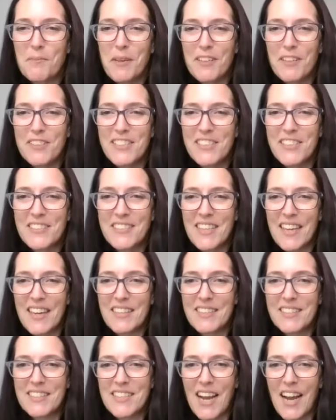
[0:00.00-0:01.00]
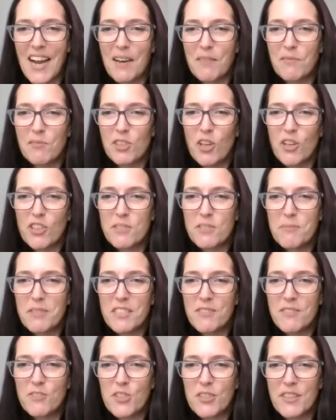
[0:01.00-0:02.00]
Mary Jane's asked, lodgement
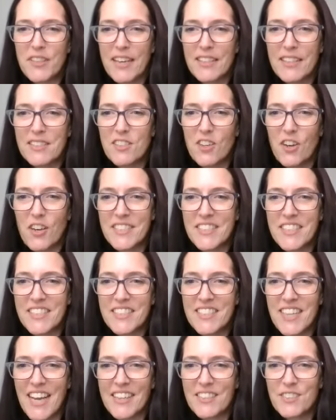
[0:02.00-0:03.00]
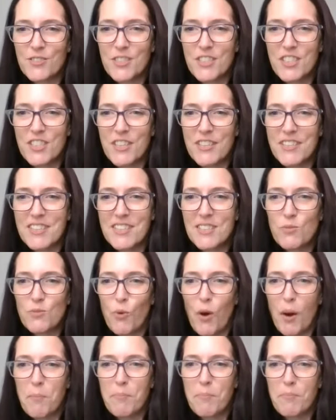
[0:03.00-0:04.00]
of 2019 tax returns is
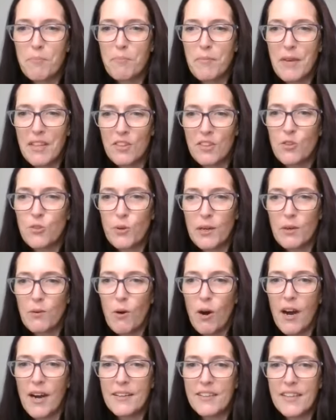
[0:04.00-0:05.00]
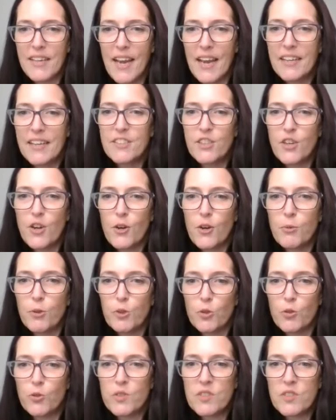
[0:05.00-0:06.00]
one method required. The ATO
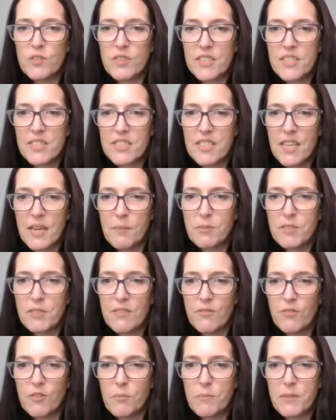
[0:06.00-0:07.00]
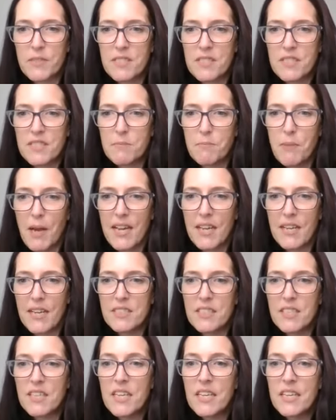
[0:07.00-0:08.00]
will also accept if the business made
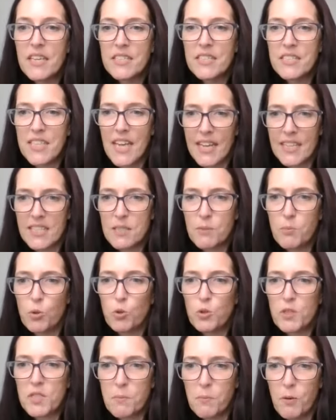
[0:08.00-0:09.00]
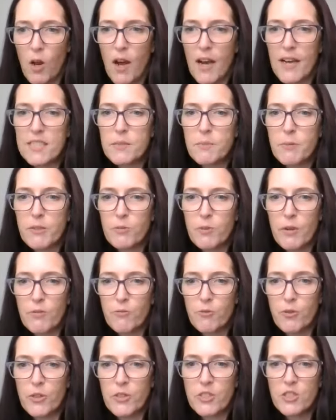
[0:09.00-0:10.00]
taxable supplies
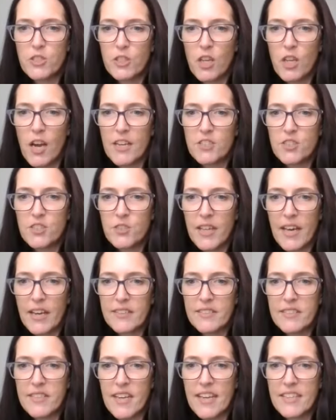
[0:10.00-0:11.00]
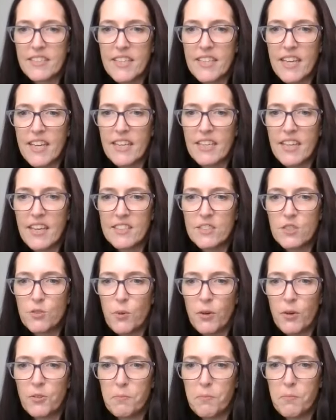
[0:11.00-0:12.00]
between 1st July 2018 and
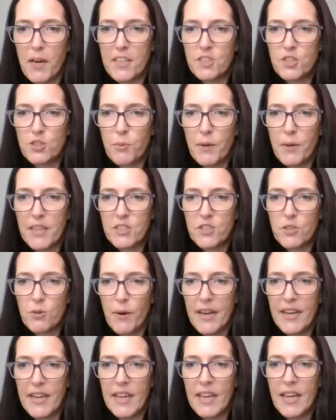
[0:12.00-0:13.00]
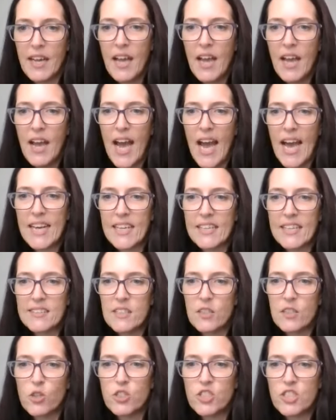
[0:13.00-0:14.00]
12th March 2020 and has
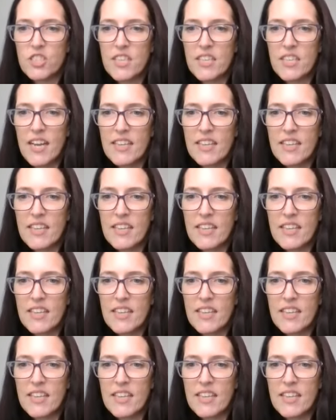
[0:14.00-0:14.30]
lodged an